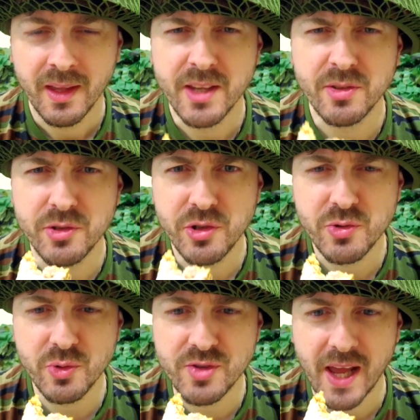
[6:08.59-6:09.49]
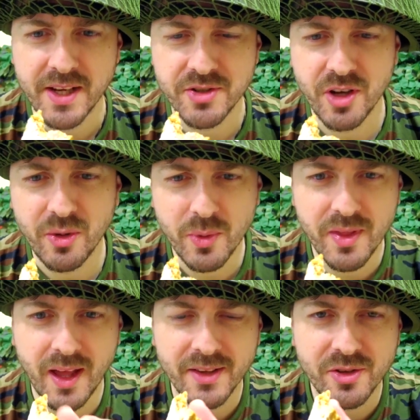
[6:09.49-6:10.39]
It's an unusual texture with
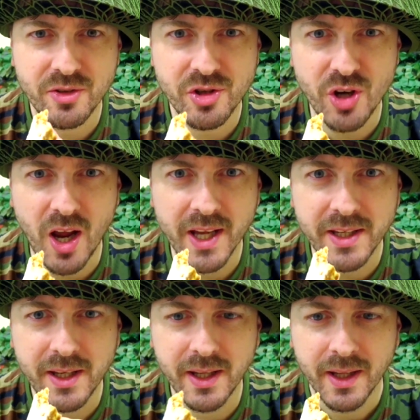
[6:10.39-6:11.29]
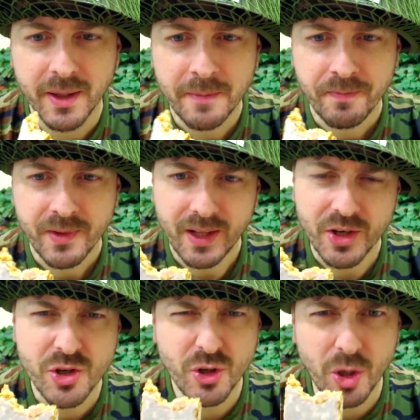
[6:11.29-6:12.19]
that shiny, like
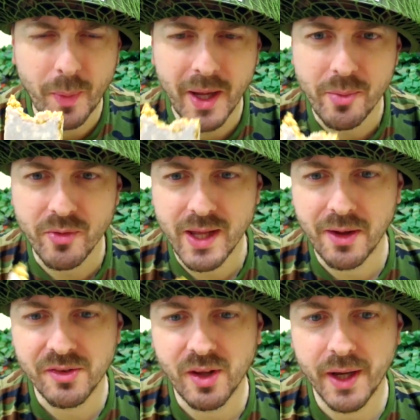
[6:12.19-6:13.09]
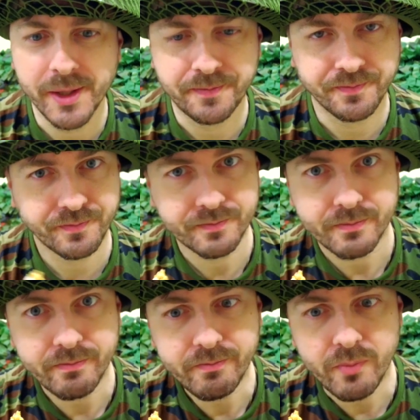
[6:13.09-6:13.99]
sugar paper on the outside,
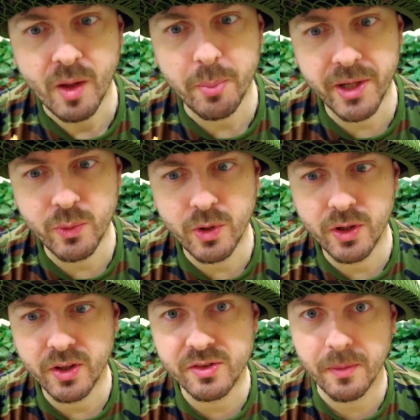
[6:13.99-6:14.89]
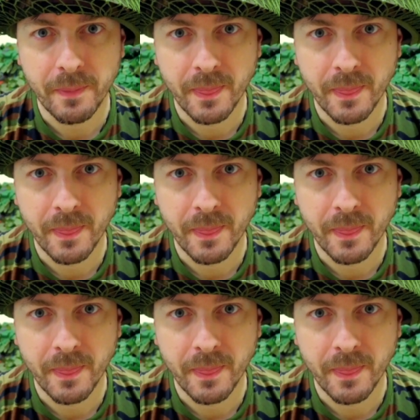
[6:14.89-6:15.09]
but it works.